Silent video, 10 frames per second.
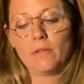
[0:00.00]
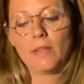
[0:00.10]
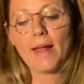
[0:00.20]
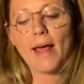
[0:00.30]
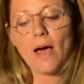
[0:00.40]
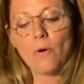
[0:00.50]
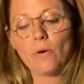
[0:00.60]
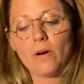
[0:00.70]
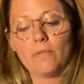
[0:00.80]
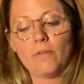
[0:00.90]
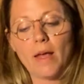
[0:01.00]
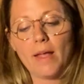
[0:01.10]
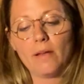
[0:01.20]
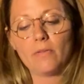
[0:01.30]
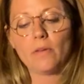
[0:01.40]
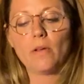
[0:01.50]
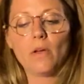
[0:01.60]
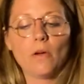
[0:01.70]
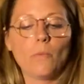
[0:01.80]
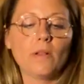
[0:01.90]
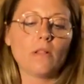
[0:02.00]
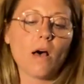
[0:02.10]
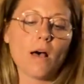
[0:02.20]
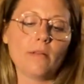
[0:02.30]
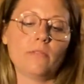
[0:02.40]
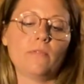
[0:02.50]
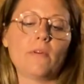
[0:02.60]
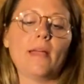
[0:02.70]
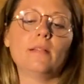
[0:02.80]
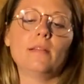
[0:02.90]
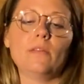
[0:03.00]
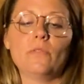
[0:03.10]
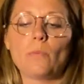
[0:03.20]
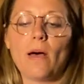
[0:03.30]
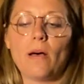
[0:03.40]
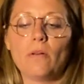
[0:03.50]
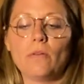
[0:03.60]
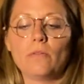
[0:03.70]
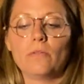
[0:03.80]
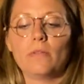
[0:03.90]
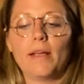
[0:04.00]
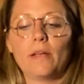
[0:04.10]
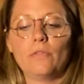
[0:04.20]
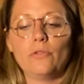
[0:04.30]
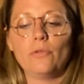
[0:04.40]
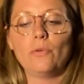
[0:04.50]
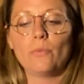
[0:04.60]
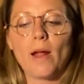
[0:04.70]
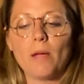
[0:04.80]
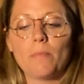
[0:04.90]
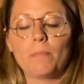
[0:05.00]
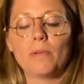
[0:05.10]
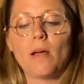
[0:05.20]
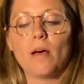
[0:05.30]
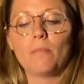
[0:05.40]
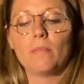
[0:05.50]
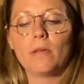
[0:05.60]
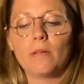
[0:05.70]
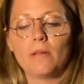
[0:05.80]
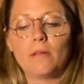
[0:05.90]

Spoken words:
that hour of night when loss finally swells like a too ripe plum,